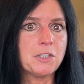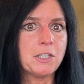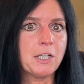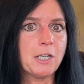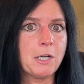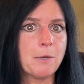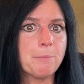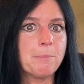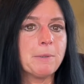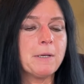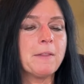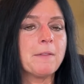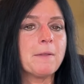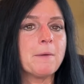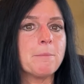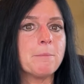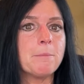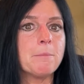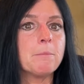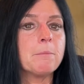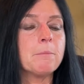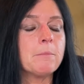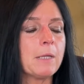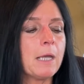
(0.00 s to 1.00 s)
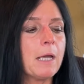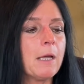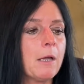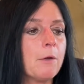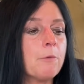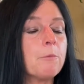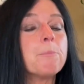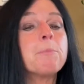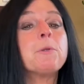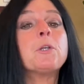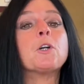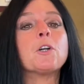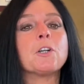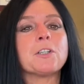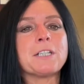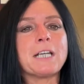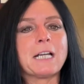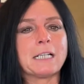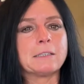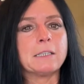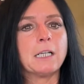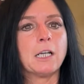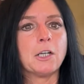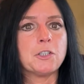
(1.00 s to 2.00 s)
company a pure
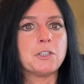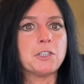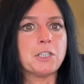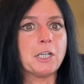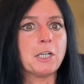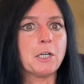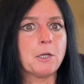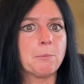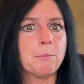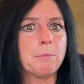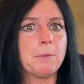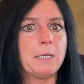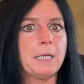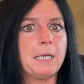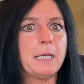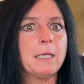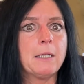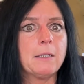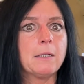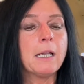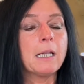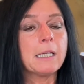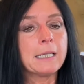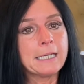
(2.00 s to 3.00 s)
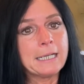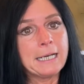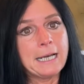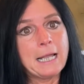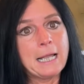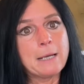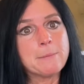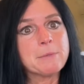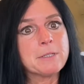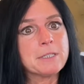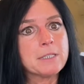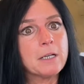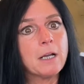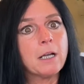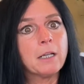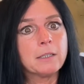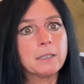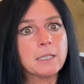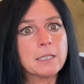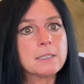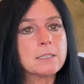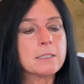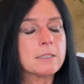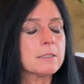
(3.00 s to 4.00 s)
technology company, not like an Amazon,
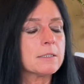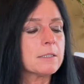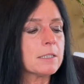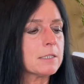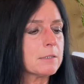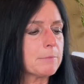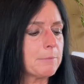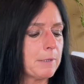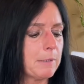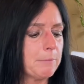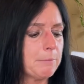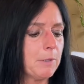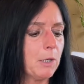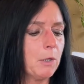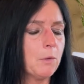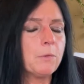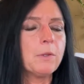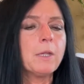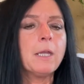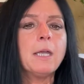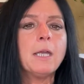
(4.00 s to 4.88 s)
that's a bit of both,